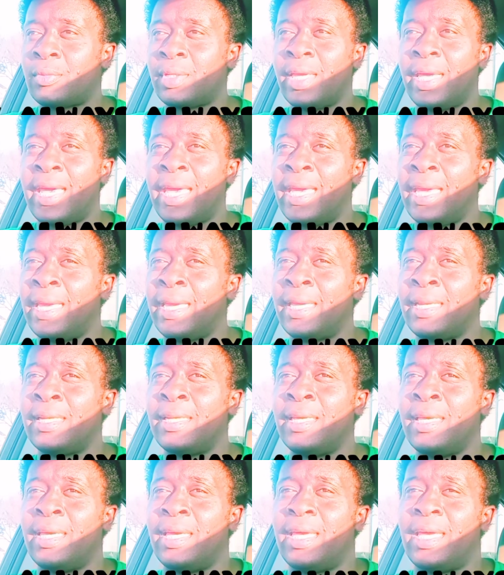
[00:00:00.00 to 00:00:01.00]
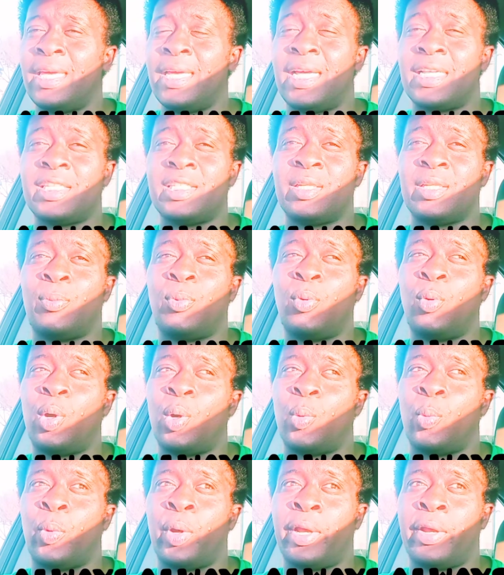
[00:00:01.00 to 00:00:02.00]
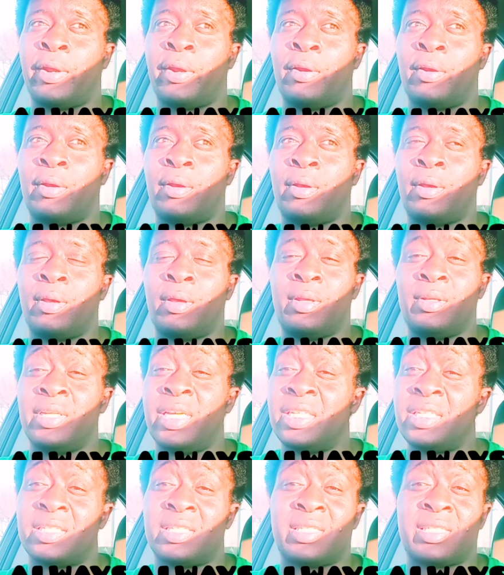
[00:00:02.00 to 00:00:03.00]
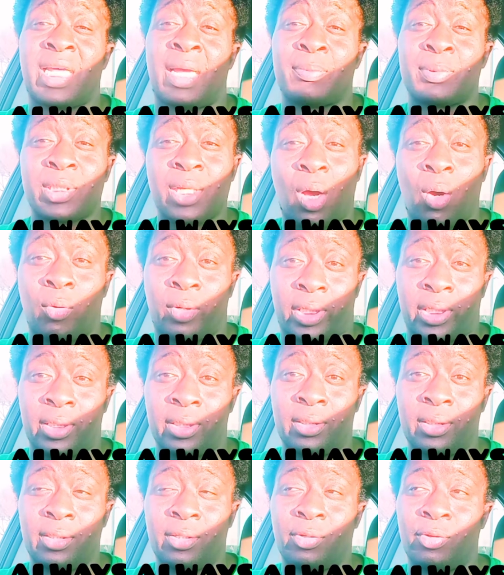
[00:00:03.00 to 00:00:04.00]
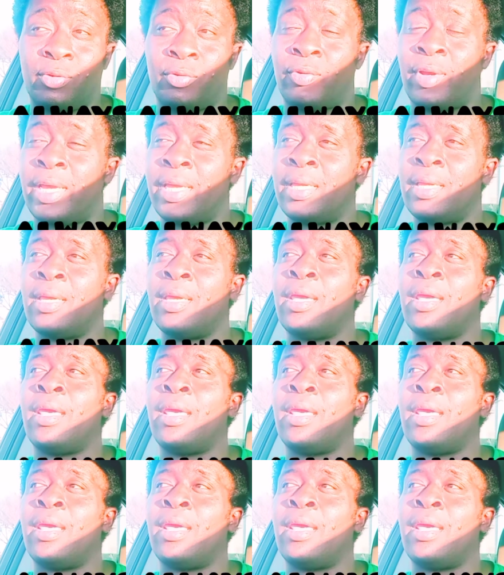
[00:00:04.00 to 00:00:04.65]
And it got to the point where they just stopped talking, right?